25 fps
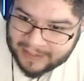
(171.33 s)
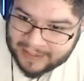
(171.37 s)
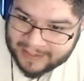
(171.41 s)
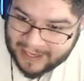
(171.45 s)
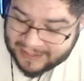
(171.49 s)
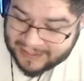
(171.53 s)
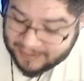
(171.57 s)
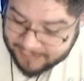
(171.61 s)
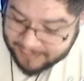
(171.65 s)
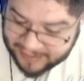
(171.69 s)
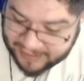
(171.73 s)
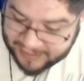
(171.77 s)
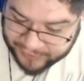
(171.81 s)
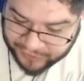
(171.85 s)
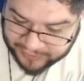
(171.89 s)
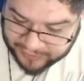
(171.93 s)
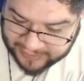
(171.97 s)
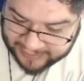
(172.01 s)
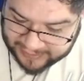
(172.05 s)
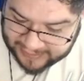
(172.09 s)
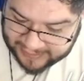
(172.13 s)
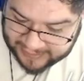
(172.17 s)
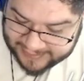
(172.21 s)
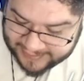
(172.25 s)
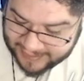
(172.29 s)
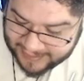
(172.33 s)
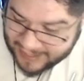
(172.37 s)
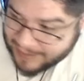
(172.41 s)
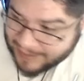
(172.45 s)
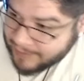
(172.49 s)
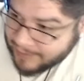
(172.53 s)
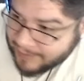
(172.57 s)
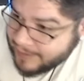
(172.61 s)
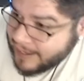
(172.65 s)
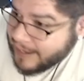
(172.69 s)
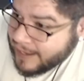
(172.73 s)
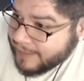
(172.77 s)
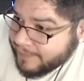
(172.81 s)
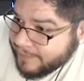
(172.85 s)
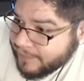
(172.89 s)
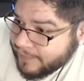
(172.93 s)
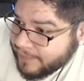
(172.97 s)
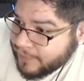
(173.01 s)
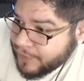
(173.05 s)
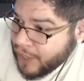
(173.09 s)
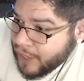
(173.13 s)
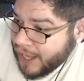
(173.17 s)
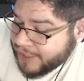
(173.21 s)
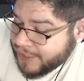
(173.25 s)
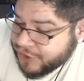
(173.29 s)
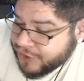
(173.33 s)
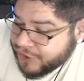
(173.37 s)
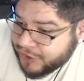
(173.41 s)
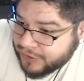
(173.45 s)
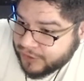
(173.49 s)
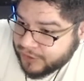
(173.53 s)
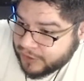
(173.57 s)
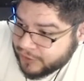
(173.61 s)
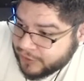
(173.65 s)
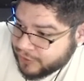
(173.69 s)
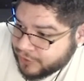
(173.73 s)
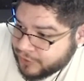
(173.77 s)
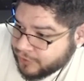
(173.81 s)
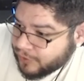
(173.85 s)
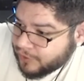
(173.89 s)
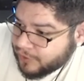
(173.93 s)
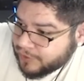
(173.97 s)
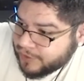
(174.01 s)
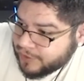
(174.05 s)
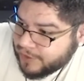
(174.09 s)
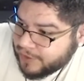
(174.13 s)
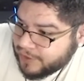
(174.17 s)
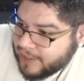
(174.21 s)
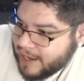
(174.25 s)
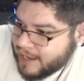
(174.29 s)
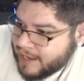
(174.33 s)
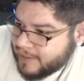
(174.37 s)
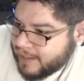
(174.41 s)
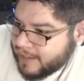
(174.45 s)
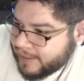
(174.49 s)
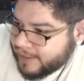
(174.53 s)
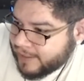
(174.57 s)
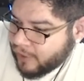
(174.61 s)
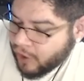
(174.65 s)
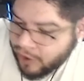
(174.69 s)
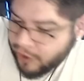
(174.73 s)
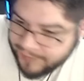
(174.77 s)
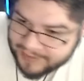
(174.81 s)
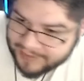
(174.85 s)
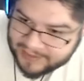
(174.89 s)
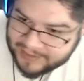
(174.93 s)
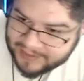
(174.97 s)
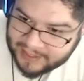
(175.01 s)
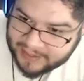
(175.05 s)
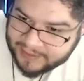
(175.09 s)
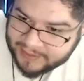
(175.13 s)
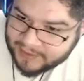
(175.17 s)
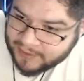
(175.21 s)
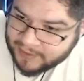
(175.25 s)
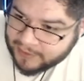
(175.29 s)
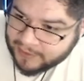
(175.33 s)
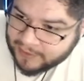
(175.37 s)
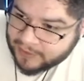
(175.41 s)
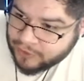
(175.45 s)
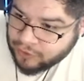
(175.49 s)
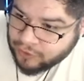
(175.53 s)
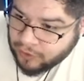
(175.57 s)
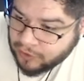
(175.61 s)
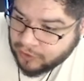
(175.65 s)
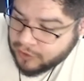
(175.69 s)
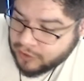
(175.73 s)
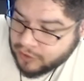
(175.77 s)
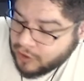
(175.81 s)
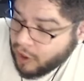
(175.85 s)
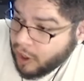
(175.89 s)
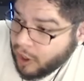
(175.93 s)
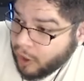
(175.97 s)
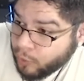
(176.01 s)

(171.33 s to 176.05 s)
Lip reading: Not to mention, like I said, notching the controller and like all the settings on the controller